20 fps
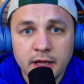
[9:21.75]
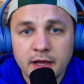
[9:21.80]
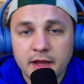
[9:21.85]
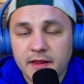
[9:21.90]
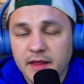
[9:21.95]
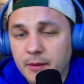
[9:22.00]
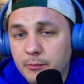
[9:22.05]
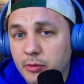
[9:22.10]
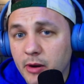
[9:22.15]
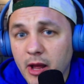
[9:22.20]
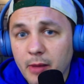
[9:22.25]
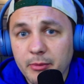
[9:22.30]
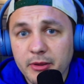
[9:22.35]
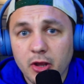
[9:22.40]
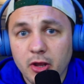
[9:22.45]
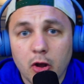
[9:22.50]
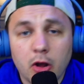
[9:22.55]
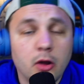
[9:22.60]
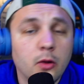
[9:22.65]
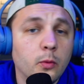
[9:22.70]
they probably
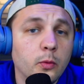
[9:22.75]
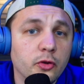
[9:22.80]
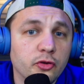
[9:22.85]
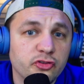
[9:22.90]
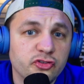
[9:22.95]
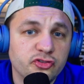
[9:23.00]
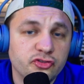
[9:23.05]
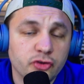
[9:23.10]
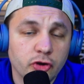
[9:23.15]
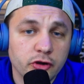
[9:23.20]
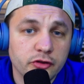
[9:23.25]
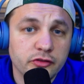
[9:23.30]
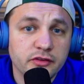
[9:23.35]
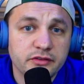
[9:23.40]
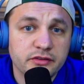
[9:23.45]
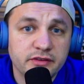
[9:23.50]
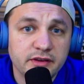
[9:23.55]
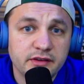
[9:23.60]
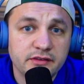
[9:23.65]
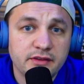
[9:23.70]
all will start the
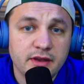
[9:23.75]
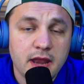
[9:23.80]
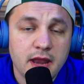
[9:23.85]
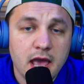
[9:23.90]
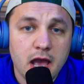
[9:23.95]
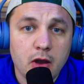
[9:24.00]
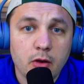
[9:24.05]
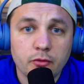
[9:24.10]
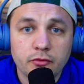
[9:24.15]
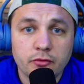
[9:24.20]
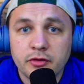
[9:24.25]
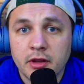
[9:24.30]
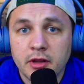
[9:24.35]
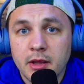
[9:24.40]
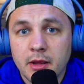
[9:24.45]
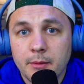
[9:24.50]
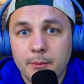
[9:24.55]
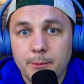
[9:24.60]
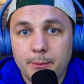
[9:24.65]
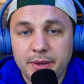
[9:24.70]
season out
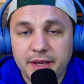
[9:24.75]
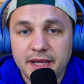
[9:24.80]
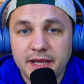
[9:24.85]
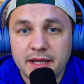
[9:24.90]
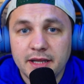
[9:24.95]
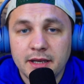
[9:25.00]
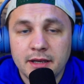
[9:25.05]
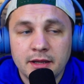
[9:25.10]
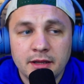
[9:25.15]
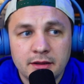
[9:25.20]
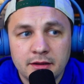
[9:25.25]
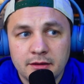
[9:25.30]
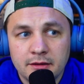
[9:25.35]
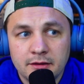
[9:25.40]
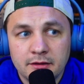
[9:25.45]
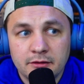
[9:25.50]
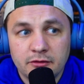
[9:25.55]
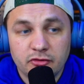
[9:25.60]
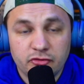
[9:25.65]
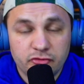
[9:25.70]
being
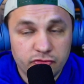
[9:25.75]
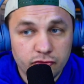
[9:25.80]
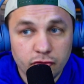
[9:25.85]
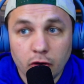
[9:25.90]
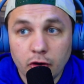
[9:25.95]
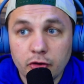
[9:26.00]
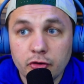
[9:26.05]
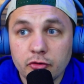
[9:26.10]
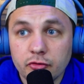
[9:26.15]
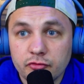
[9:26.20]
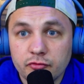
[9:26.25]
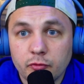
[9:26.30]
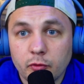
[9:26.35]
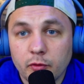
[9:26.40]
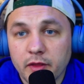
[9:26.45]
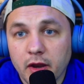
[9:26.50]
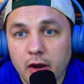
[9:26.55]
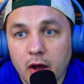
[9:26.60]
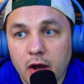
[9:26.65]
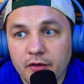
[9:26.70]
the starters for
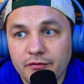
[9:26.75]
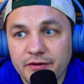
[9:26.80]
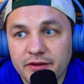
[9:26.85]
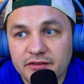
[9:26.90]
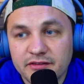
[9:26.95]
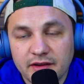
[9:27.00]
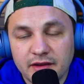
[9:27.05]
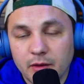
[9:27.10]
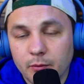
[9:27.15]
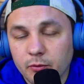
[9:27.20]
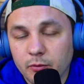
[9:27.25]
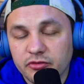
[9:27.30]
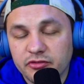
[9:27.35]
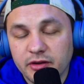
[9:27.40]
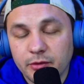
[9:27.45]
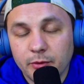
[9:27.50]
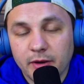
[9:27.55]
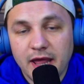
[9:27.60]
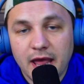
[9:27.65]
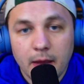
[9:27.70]
that offense, and then we'll see
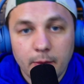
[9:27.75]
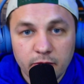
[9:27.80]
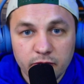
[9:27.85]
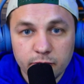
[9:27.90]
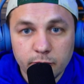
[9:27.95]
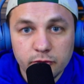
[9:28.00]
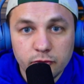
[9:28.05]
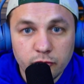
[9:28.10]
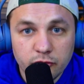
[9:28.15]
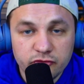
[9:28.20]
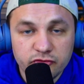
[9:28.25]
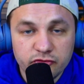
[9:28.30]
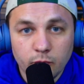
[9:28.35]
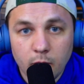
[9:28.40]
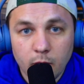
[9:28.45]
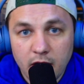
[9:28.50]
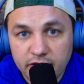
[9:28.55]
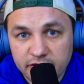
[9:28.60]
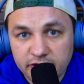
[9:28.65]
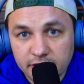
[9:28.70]
what happens when Christian
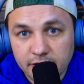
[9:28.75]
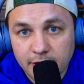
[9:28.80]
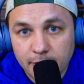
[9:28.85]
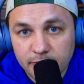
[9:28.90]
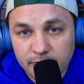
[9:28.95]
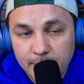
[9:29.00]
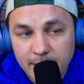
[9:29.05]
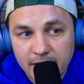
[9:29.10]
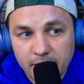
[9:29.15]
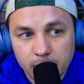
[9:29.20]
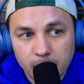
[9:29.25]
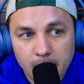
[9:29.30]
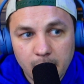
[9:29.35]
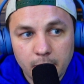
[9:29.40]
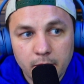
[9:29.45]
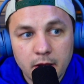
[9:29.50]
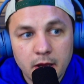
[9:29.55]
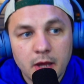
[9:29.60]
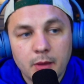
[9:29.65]
Watson comes back around.